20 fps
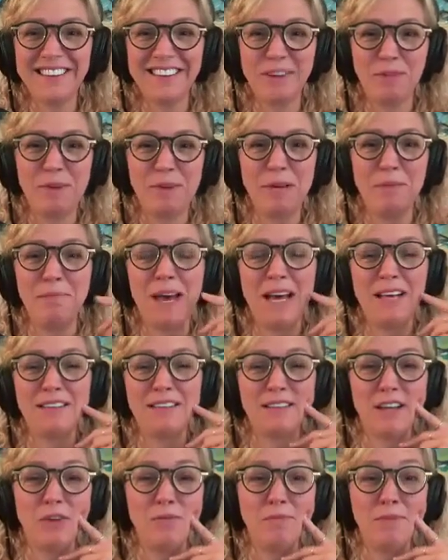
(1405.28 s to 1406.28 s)
they're being
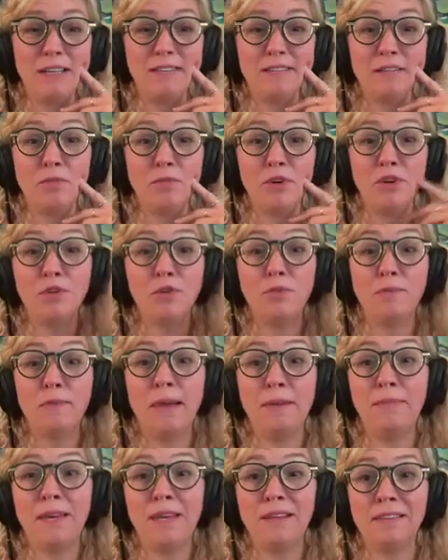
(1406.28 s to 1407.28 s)
passed down by someone who
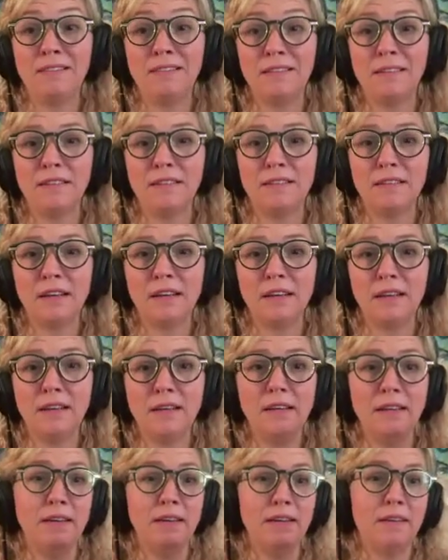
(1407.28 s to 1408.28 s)
maybe isn't
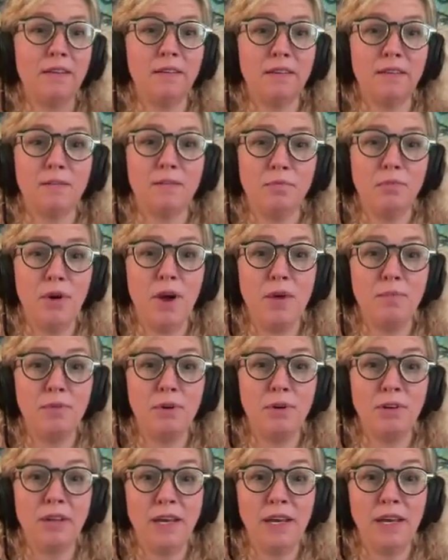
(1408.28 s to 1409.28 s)

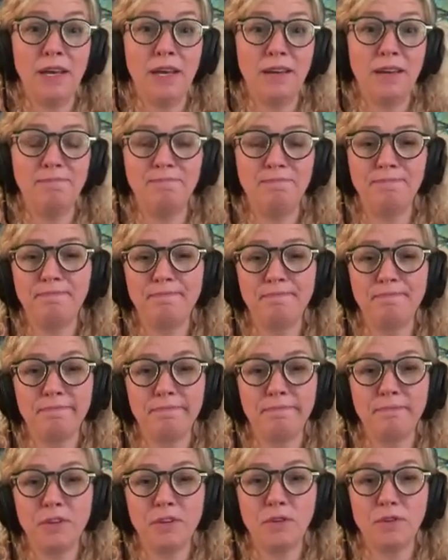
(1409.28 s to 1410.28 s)
properly
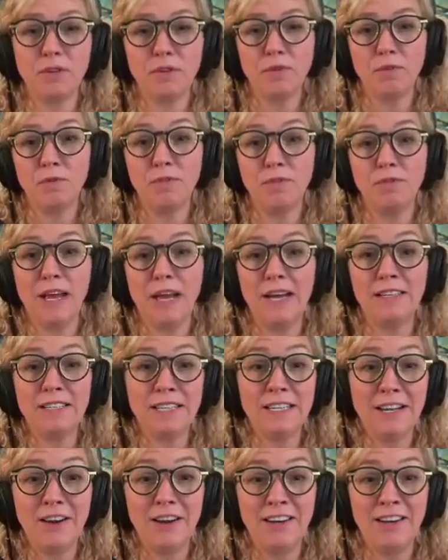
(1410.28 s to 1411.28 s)

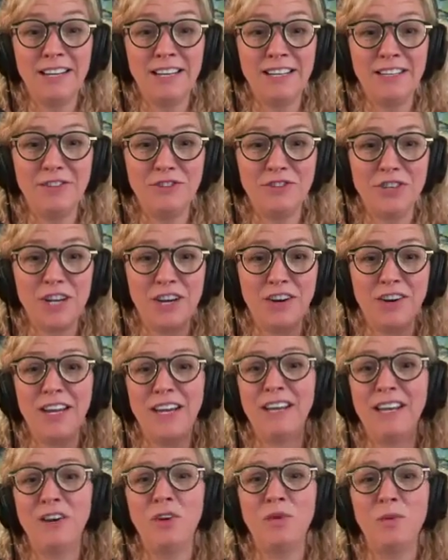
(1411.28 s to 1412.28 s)
reflecting on it,
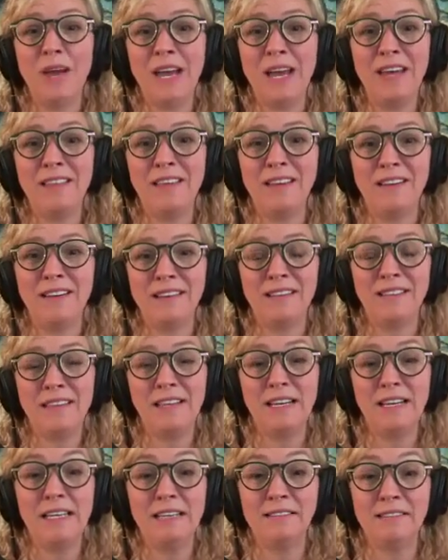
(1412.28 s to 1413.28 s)
sharing in a way that
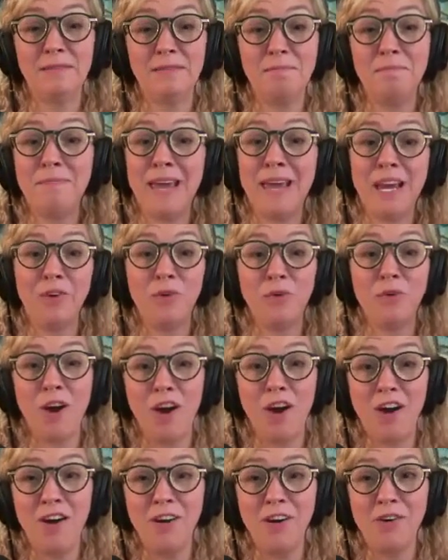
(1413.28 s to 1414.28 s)
isn't make
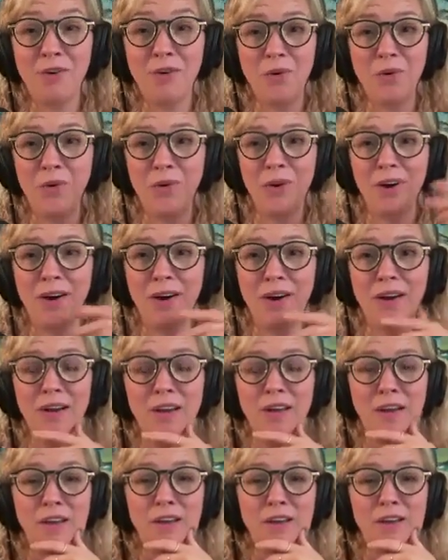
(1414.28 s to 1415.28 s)
wrong, or,
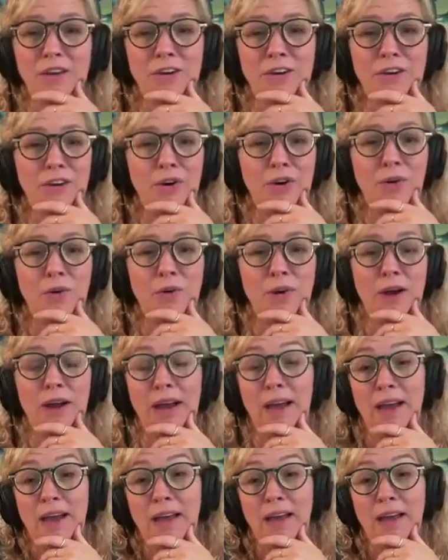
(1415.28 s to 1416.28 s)

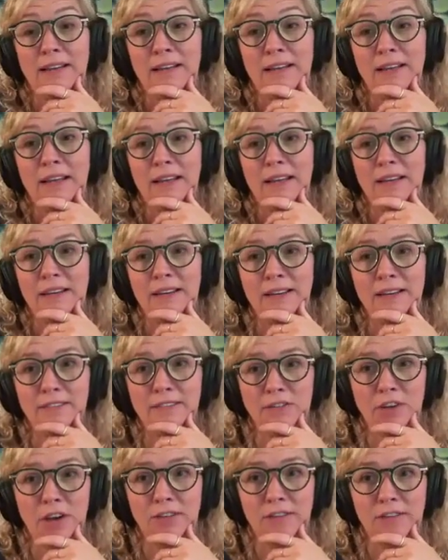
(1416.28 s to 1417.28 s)
and it is
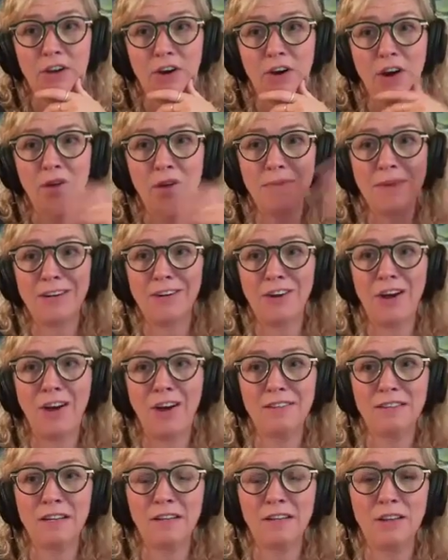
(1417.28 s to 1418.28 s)
causing harm and
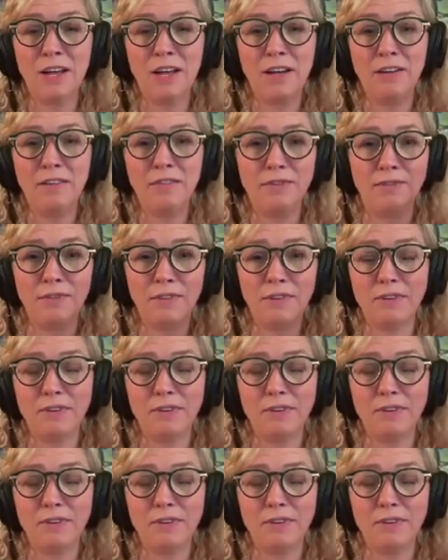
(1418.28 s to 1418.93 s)
causing a lot of